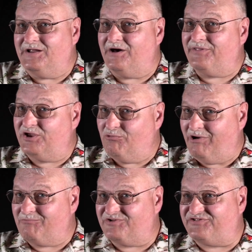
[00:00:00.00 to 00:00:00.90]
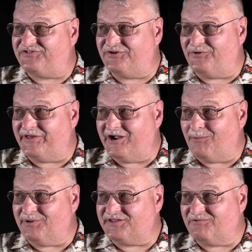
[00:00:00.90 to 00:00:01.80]
No, the U N was still there,
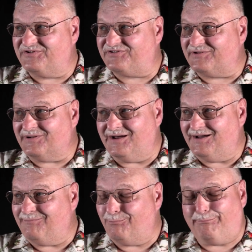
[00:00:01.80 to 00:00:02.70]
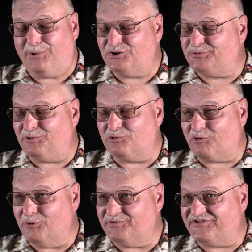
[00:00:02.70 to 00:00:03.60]
but there was um, multiple
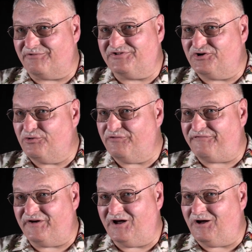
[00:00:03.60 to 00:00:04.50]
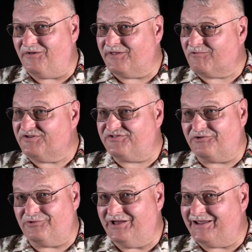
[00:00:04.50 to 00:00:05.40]
groups. There was UNIFIL, there was
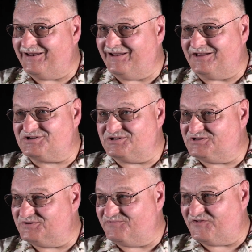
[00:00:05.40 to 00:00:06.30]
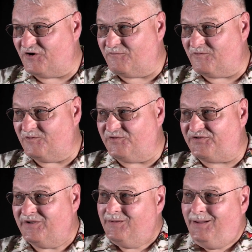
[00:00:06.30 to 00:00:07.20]
United Nations
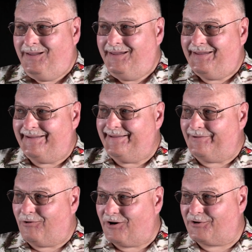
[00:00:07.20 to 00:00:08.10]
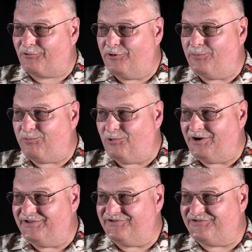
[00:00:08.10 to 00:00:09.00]
Observers, and our group
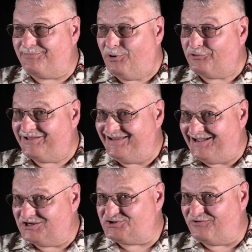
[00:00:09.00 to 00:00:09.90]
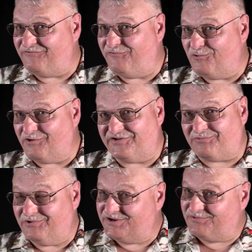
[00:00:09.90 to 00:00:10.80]
was multinational force,
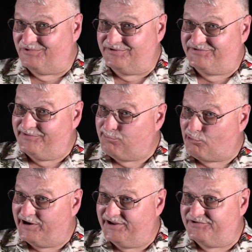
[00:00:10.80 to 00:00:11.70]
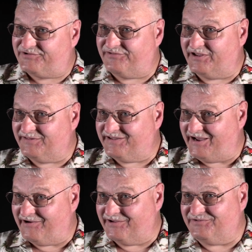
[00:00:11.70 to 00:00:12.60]
which was the British, the
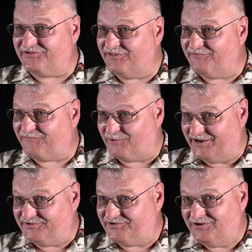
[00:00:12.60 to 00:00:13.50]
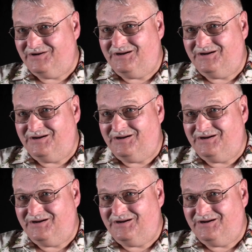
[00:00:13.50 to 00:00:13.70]
Italians, and the French.